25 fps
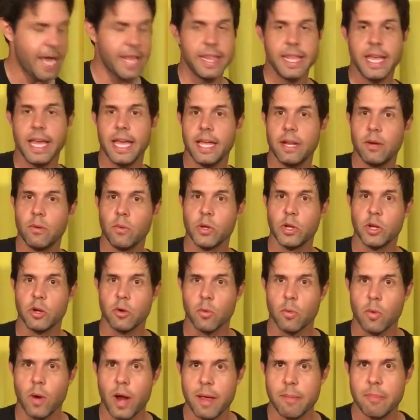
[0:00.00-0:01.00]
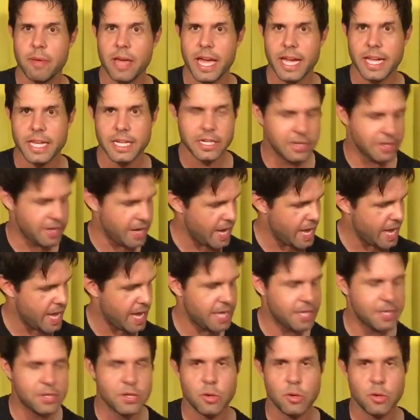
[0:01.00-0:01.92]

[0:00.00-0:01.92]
then you're right back into your A.